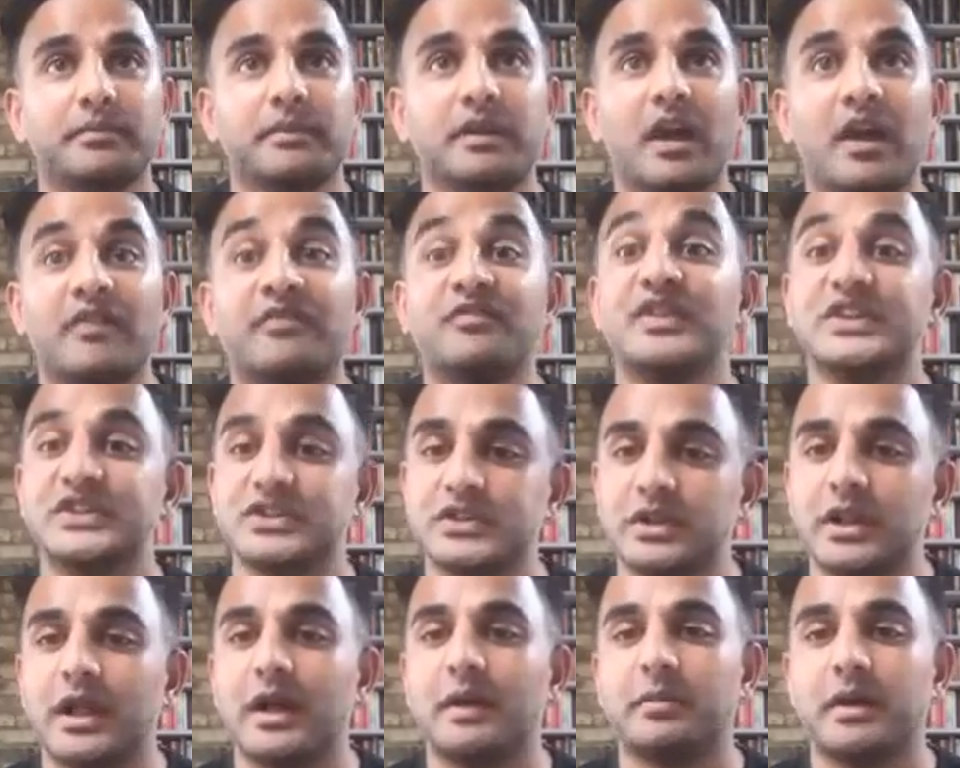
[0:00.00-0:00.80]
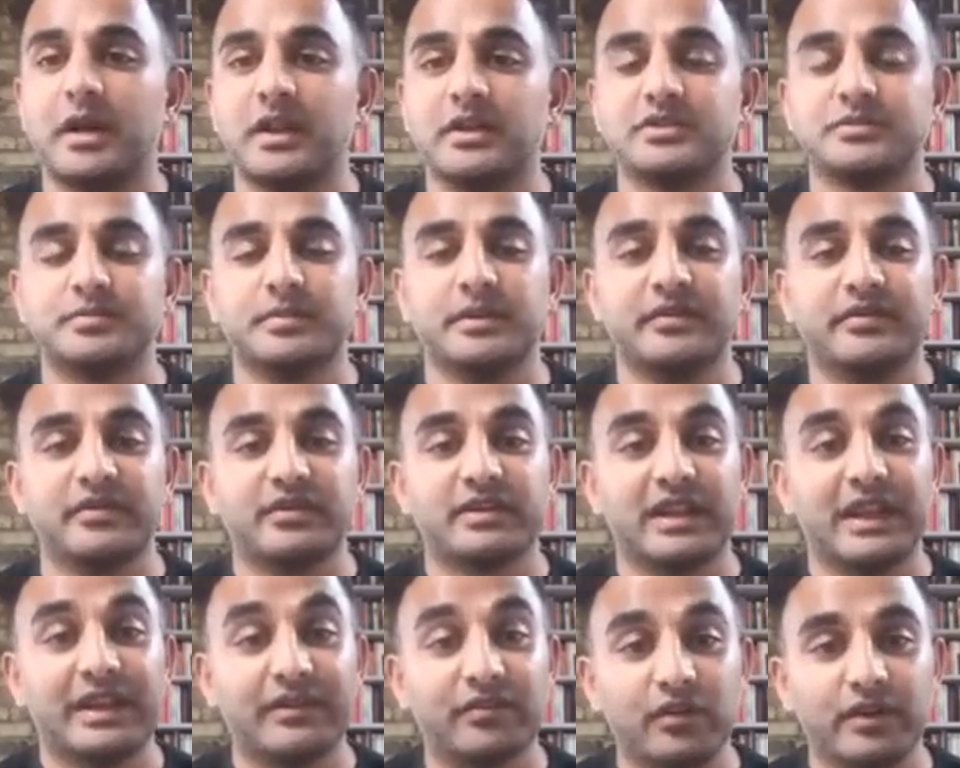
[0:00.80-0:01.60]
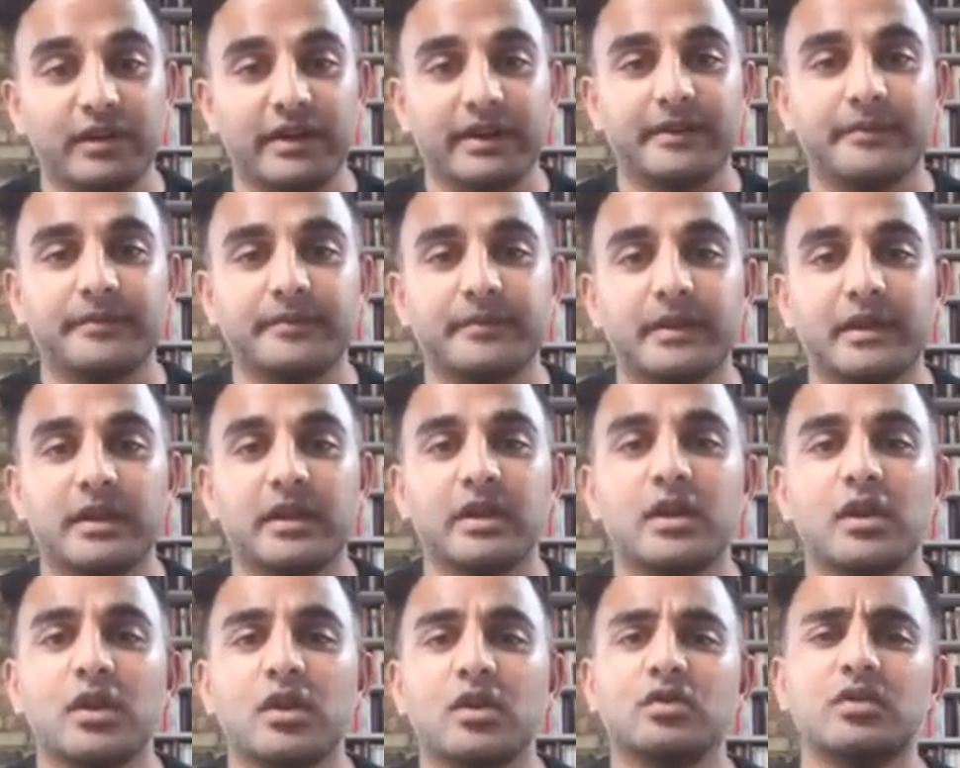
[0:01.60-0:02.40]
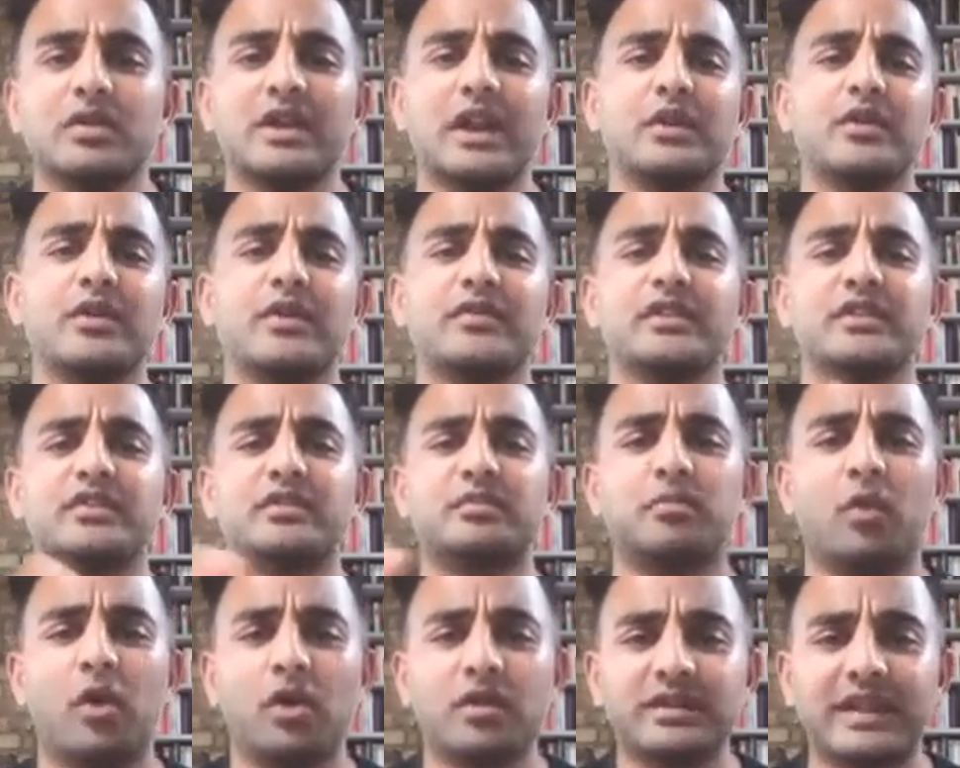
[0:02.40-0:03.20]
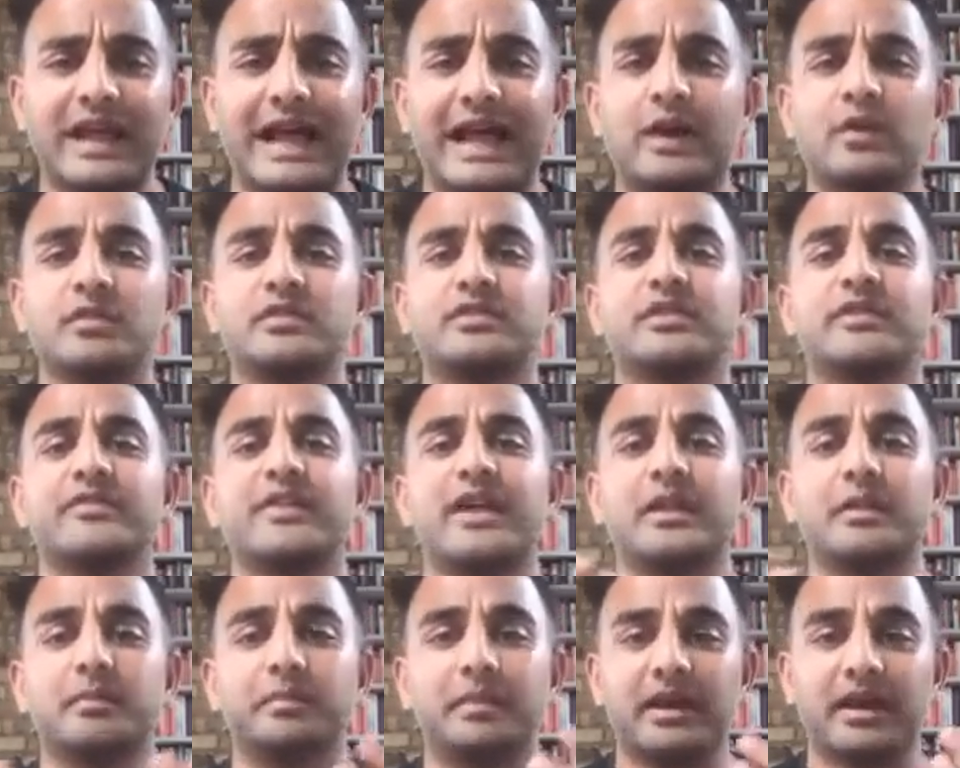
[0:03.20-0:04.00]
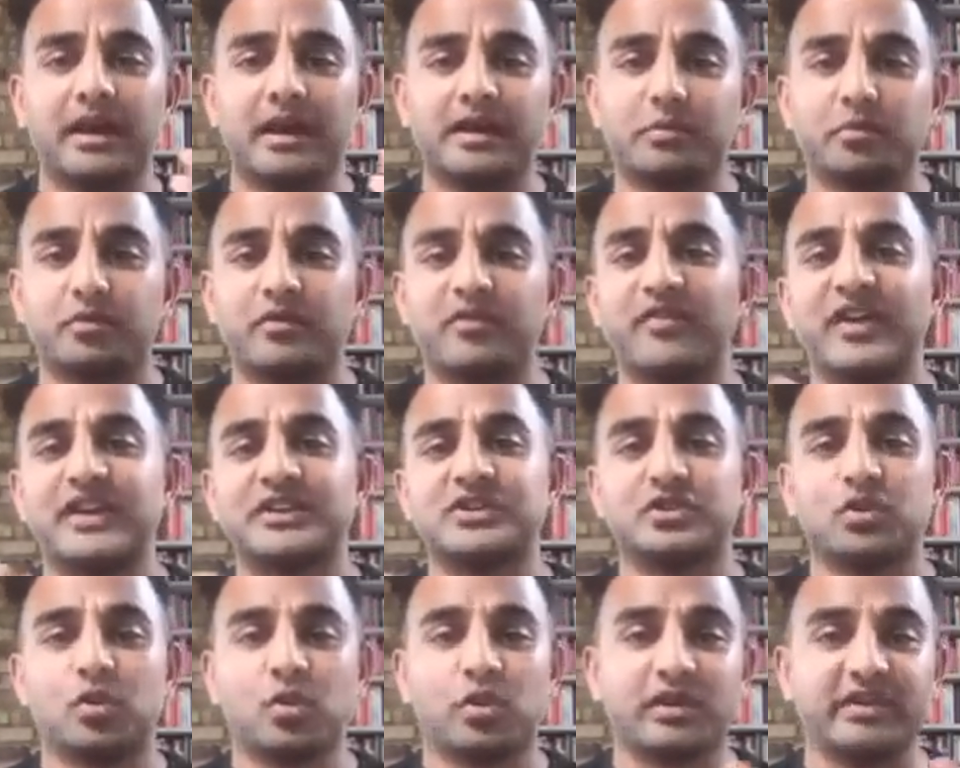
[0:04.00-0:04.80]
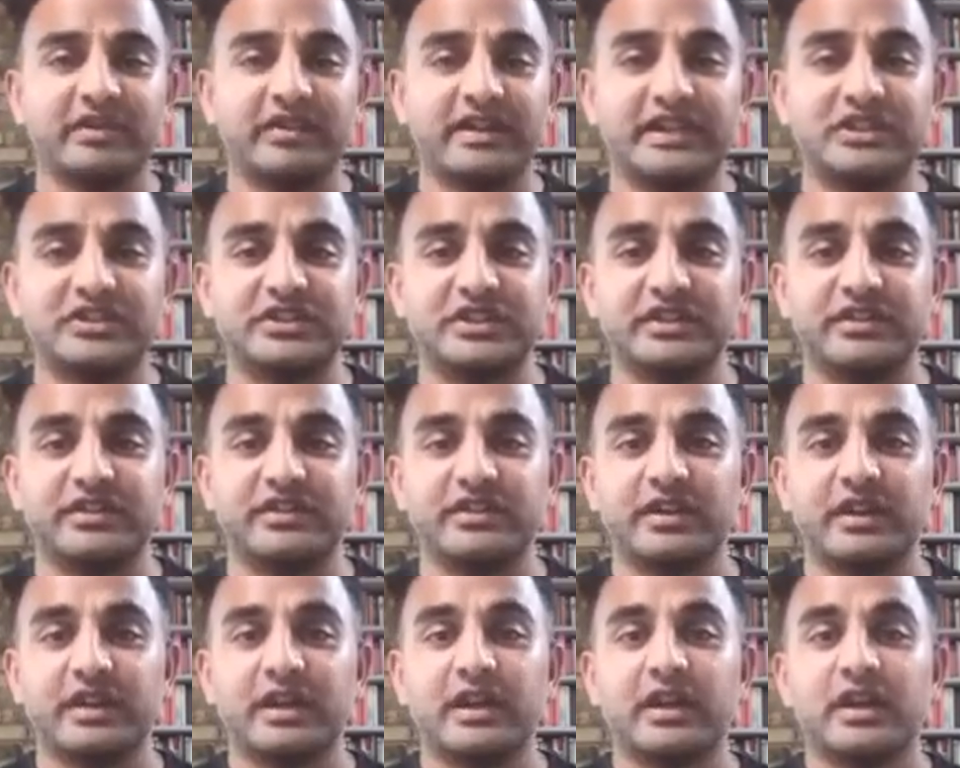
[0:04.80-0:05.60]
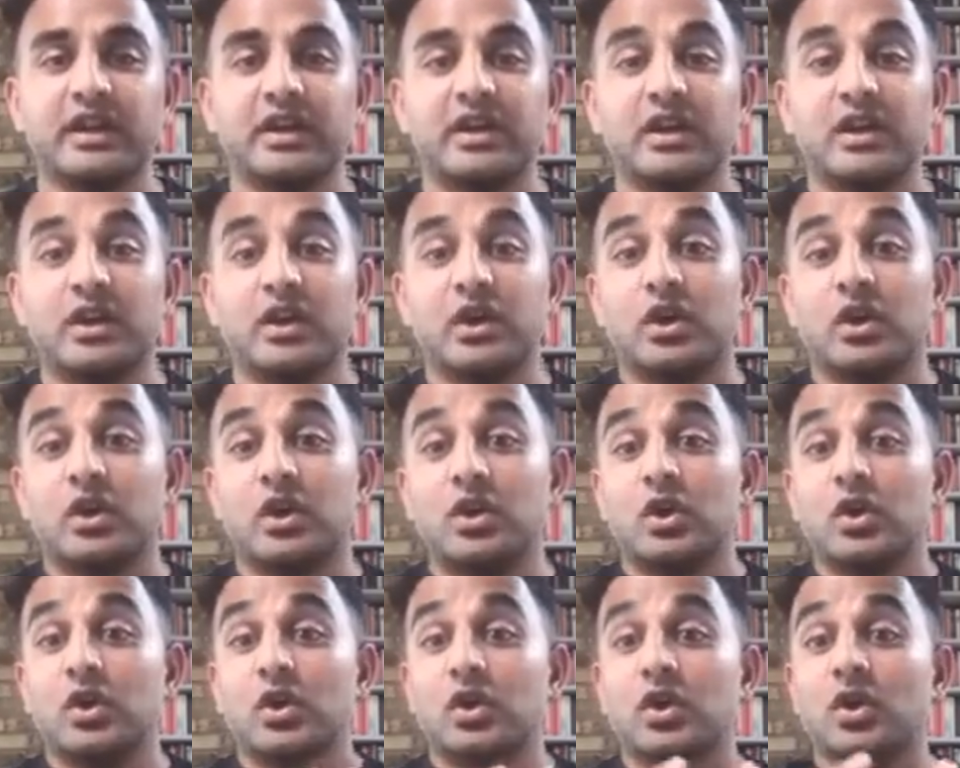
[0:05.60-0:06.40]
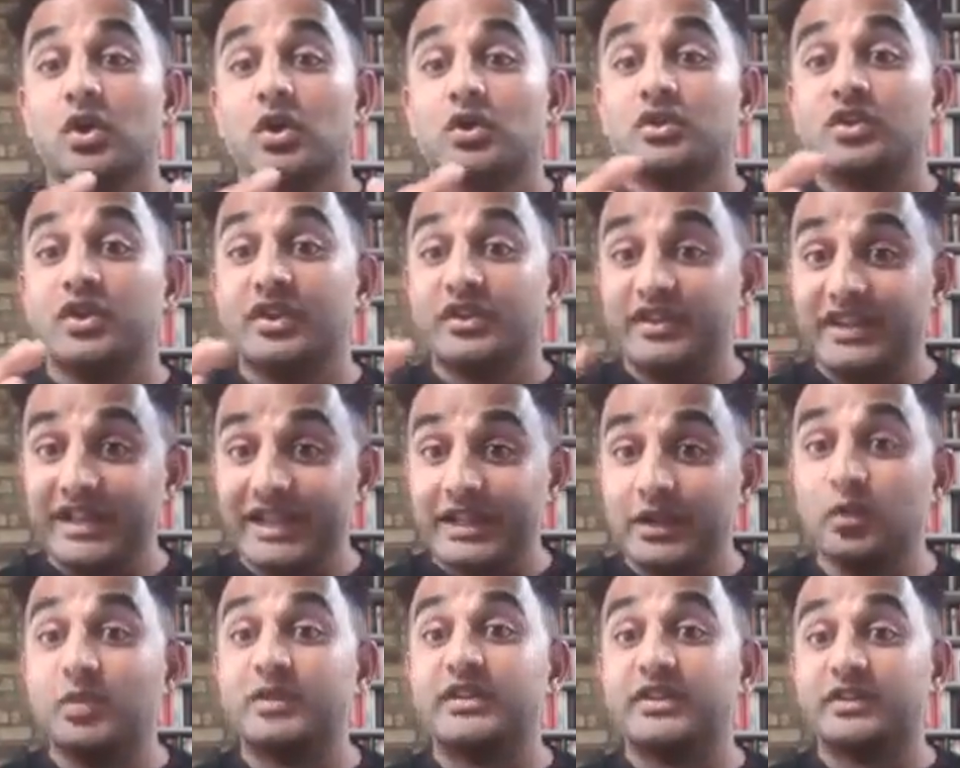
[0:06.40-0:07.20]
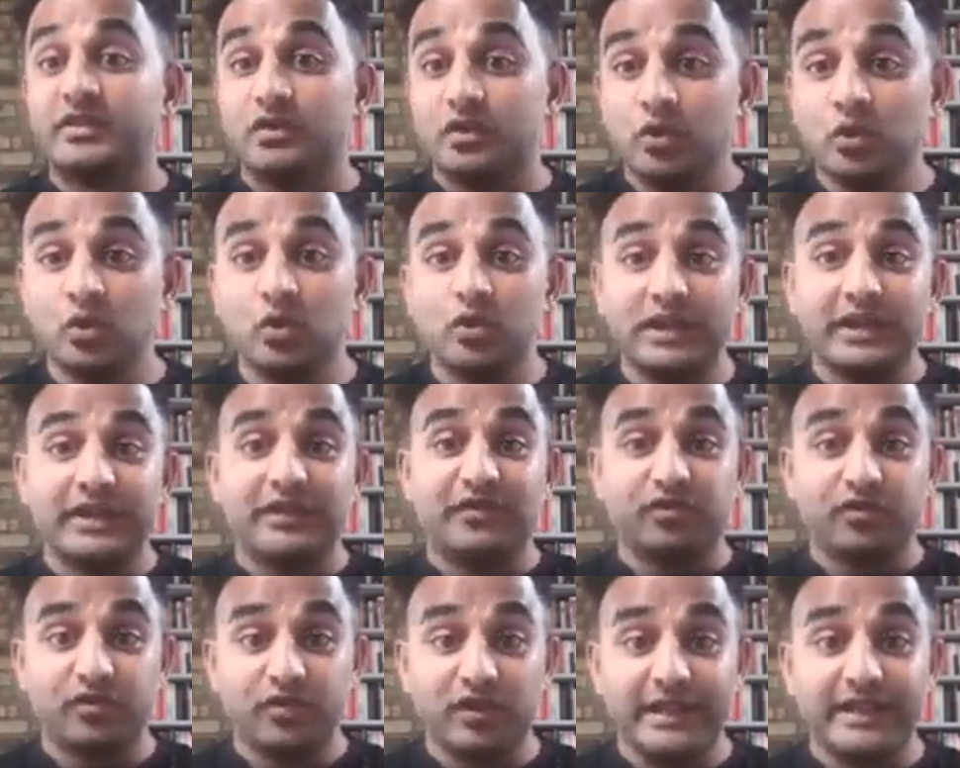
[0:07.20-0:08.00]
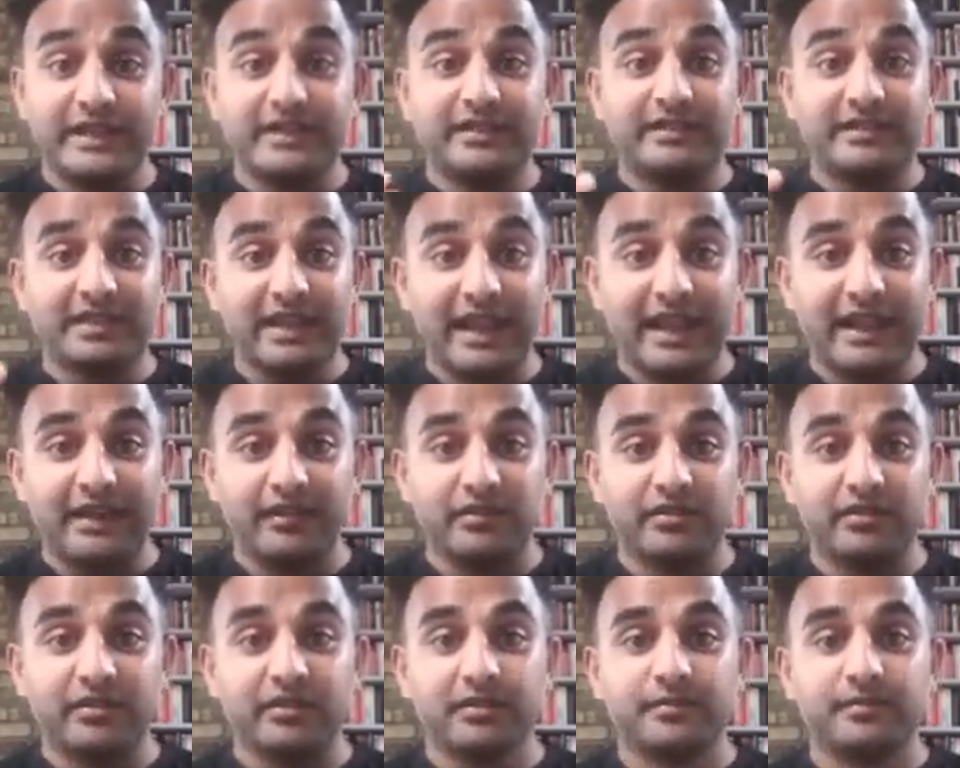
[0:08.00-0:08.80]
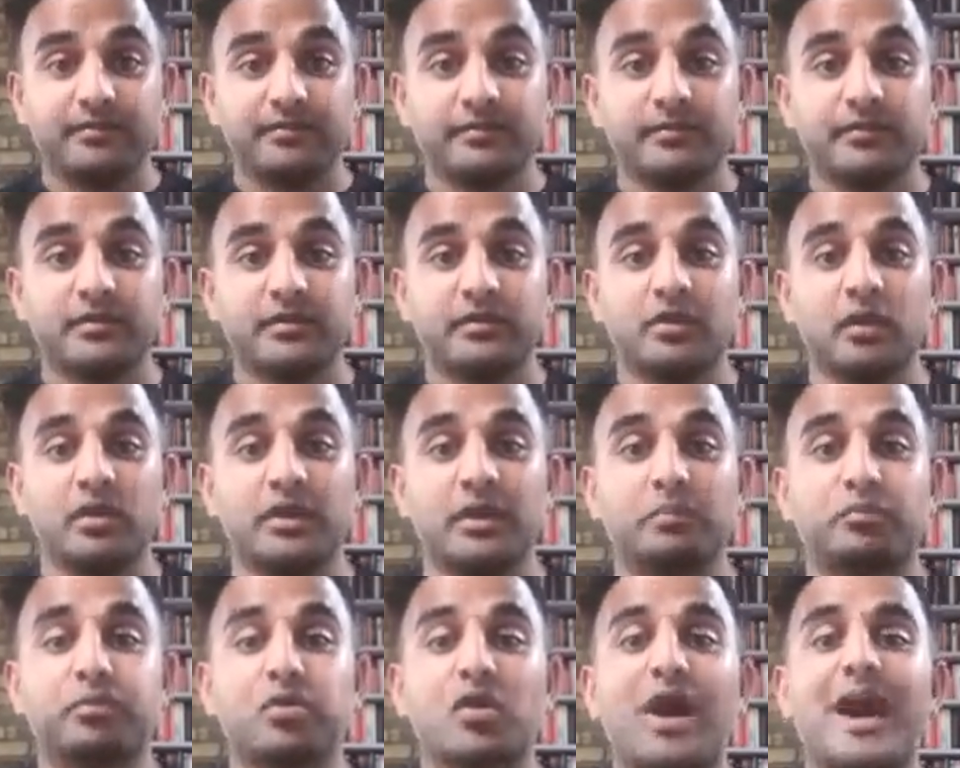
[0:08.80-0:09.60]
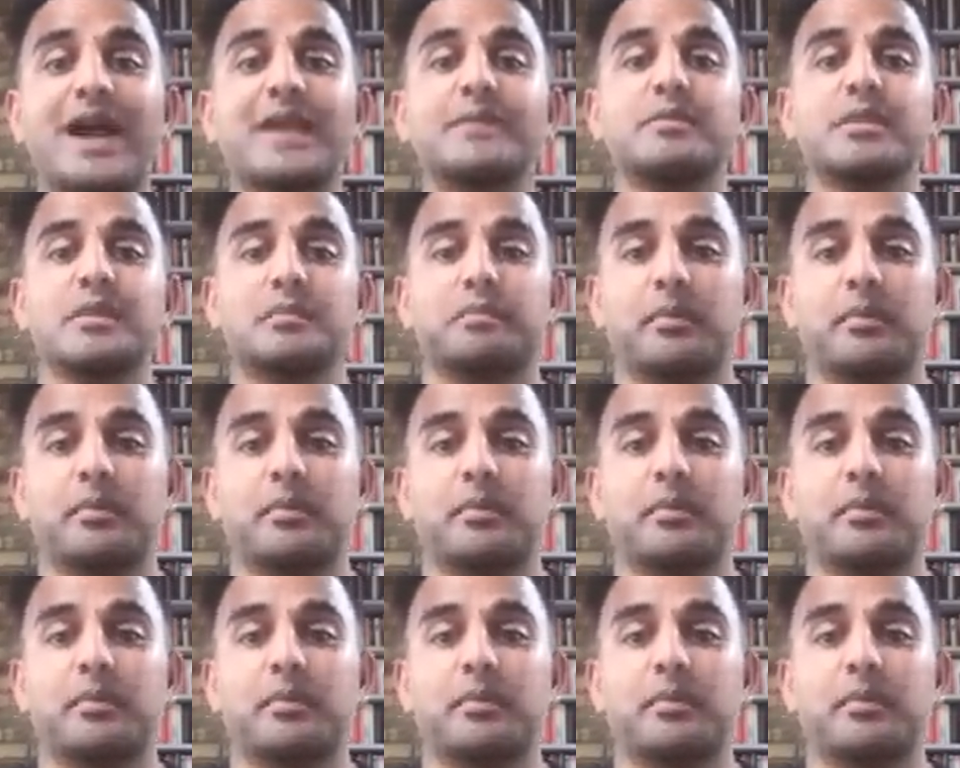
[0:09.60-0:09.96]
official abolishment of slavery. So now you have these small towns developing kind of professional organizations to deal with this newly freed slaves. So the primary